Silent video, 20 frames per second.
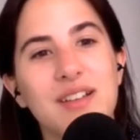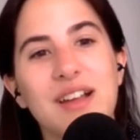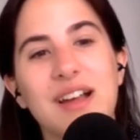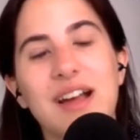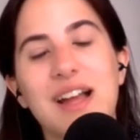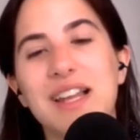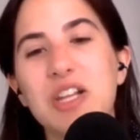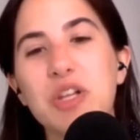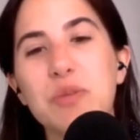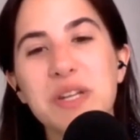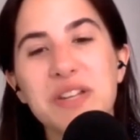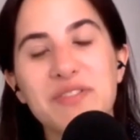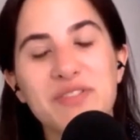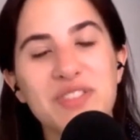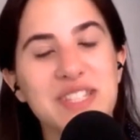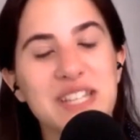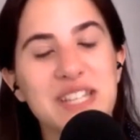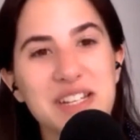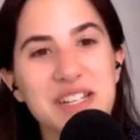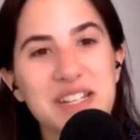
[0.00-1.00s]
a little bit of a
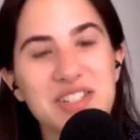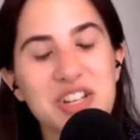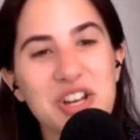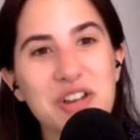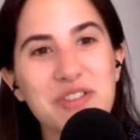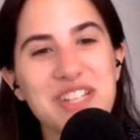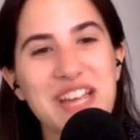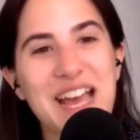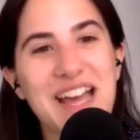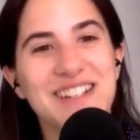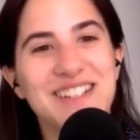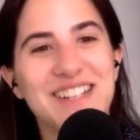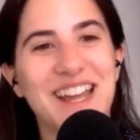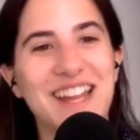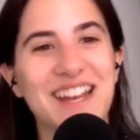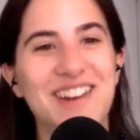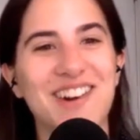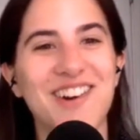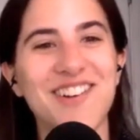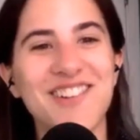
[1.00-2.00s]
sinister note to end
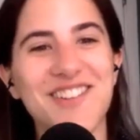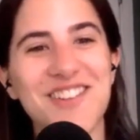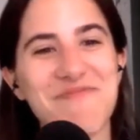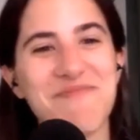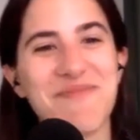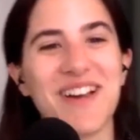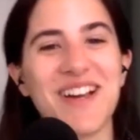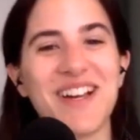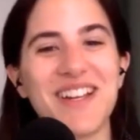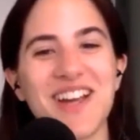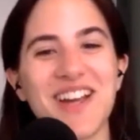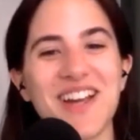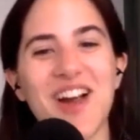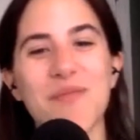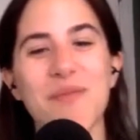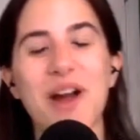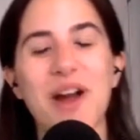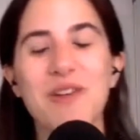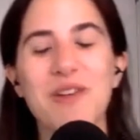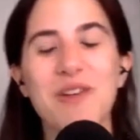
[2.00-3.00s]
it on, but
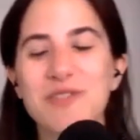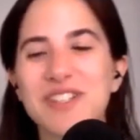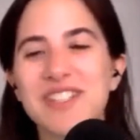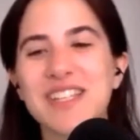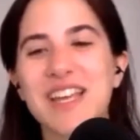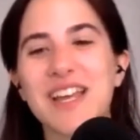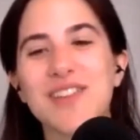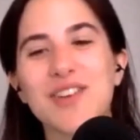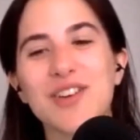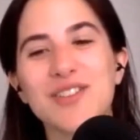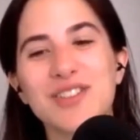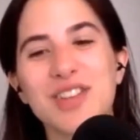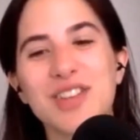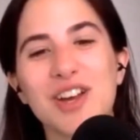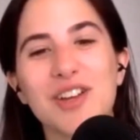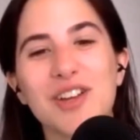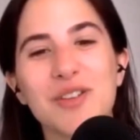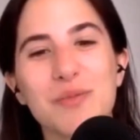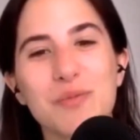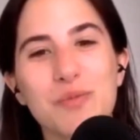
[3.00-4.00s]
I would say those
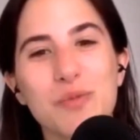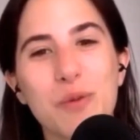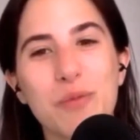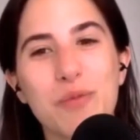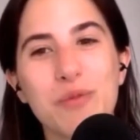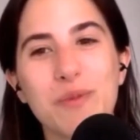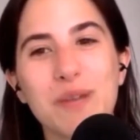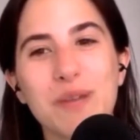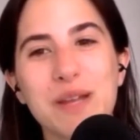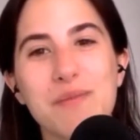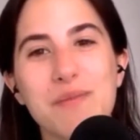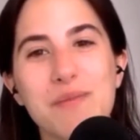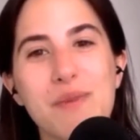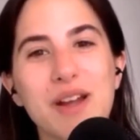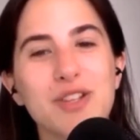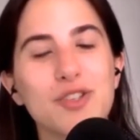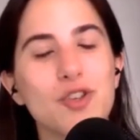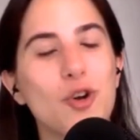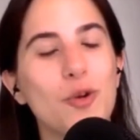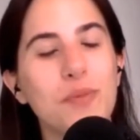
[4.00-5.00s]
are probably my
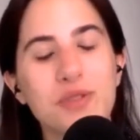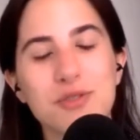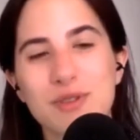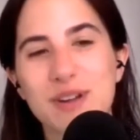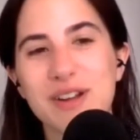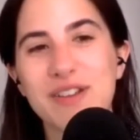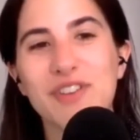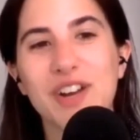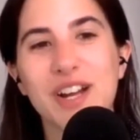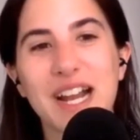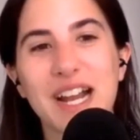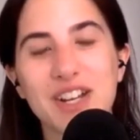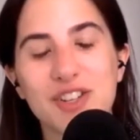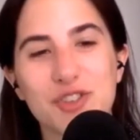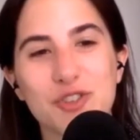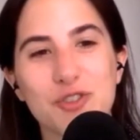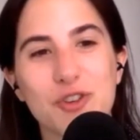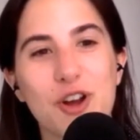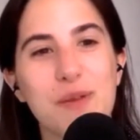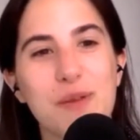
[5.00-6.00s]
top 3
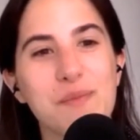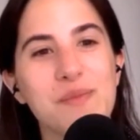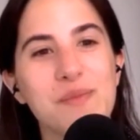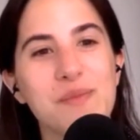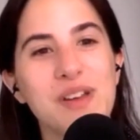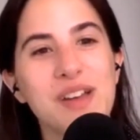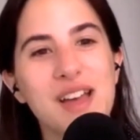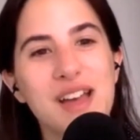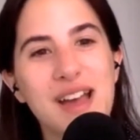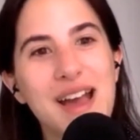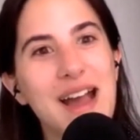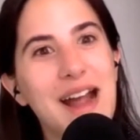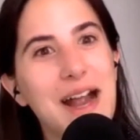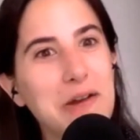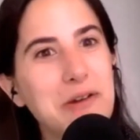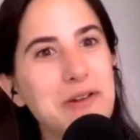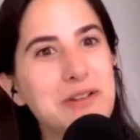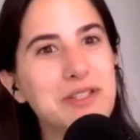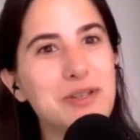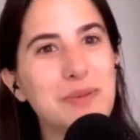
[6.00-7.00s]
financial crime
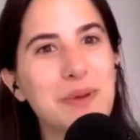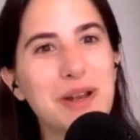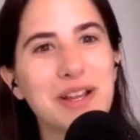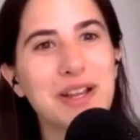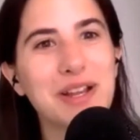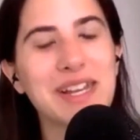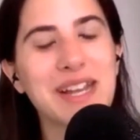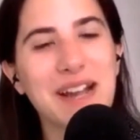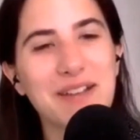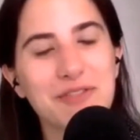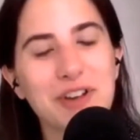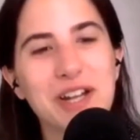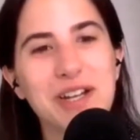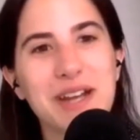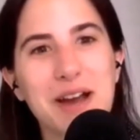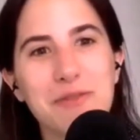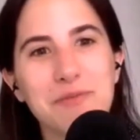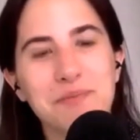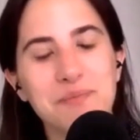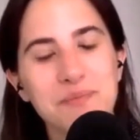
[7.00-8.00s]
areas to be looking at right now.